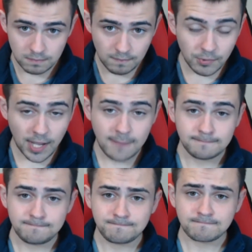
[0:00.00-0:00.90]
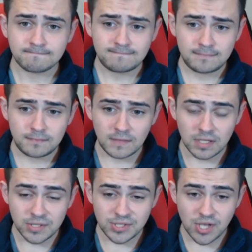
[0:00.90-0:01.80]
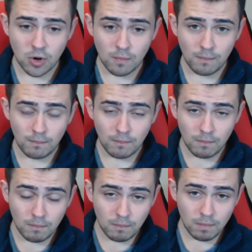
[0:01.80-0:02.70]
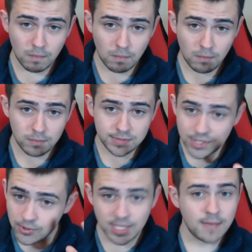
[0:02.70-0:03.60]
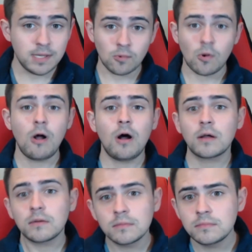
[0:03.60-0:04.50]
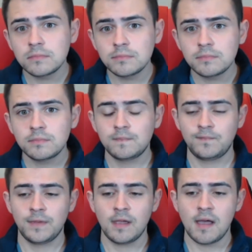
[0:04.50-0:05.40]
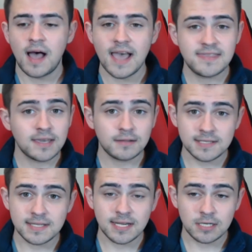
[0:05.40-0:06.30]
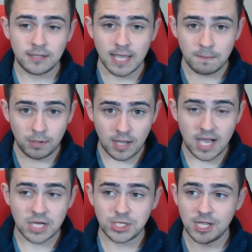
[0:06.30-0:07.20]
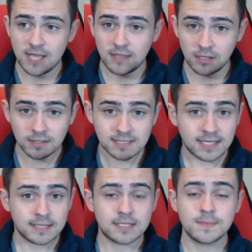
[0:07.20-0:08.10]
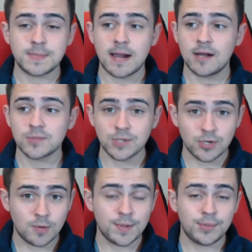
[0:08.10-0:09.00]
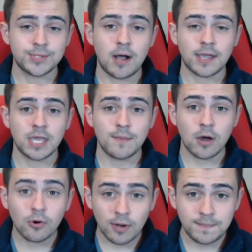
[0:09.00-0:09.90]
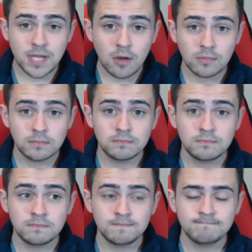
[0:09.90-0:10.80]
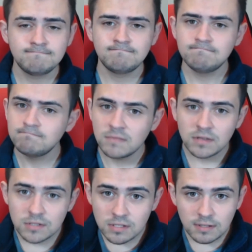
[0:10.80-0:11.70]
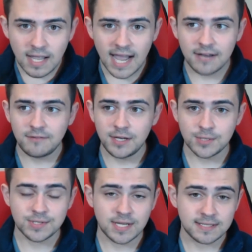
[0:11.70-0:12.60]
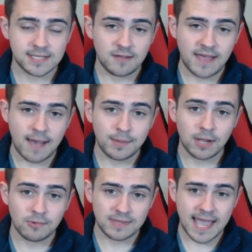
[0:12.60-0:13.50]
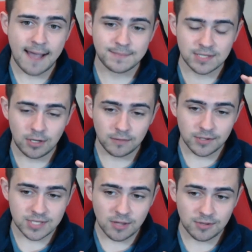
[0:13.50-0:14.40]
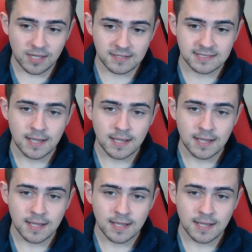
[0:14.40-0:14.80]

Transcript: Okay? So don't get me wrong. I think listening to like Balaji, I think listening to Tim Ferriss, when you hear people talking about crypto, there's a lot of interesting stuff happening with dApps and all those other things.